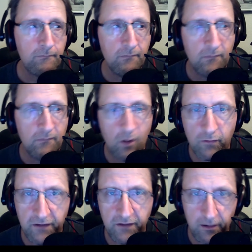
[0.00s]
over the
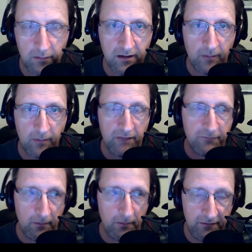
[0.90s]
years coming
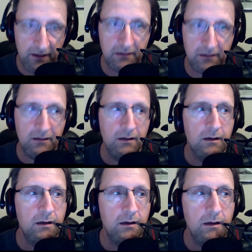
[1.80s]
from this.
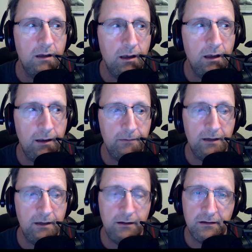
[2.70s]
And
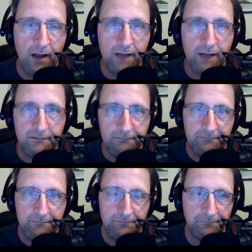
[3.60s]
it's not,
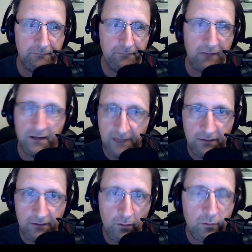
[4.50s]
I take
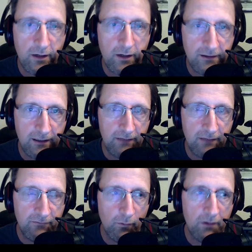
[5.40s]
no credit again
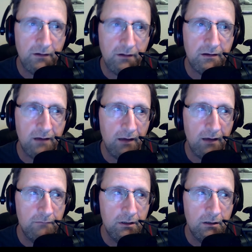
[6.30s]
for it. It's
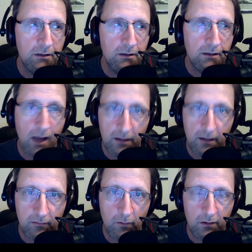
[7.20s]
God's
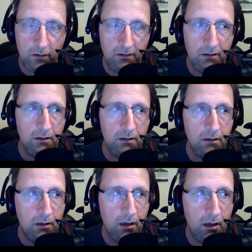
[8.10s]
word.
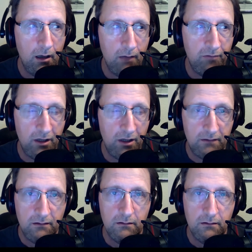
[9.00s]
But
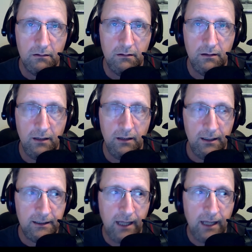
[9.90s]
it
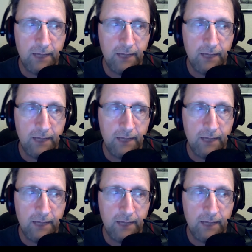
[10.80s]
can't be